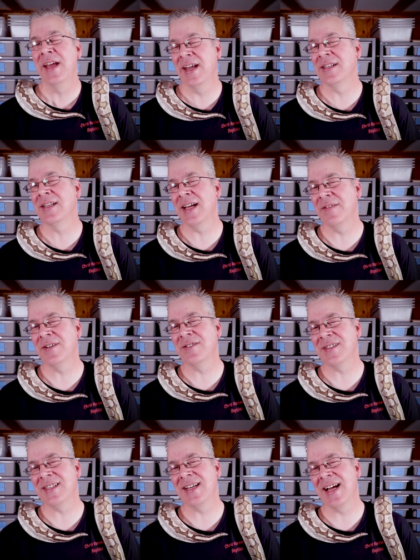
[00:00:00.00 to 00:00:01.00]
And it's kind of
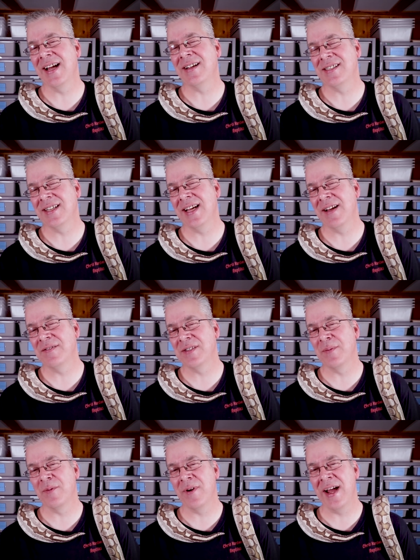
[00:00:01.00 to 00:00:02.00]
interesting, I actually have
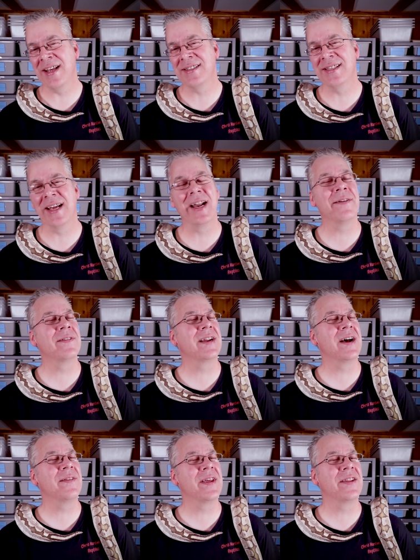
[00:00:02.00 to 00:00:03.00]
some rats that every
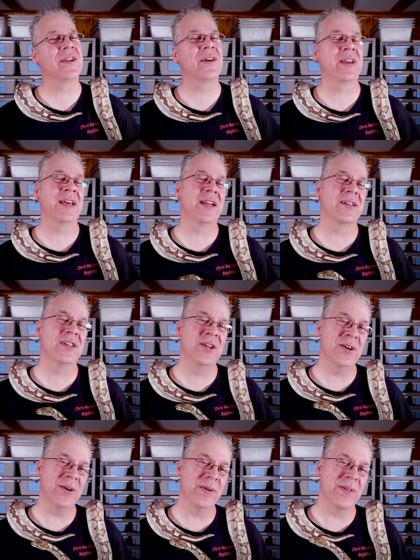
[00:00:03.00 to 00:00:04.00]
now and then they'll get a
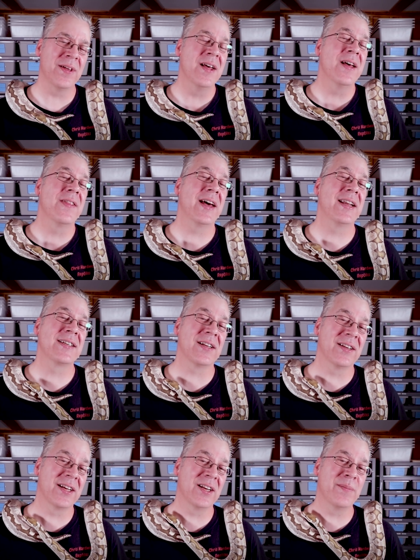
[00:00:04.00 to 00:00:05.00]
tooth that is a
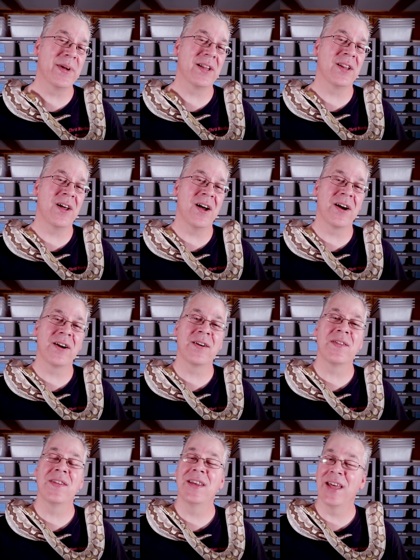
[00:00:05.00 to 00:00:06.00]
little bit
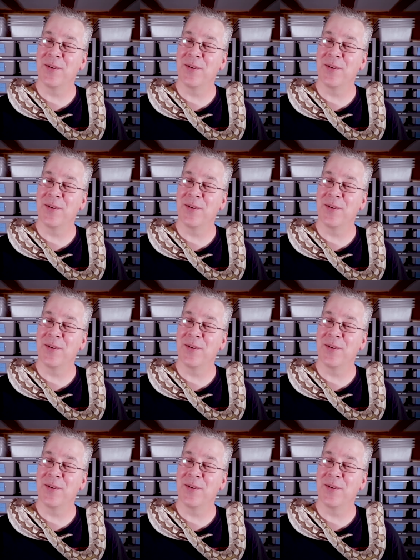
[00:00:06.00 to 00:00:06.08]
longer than the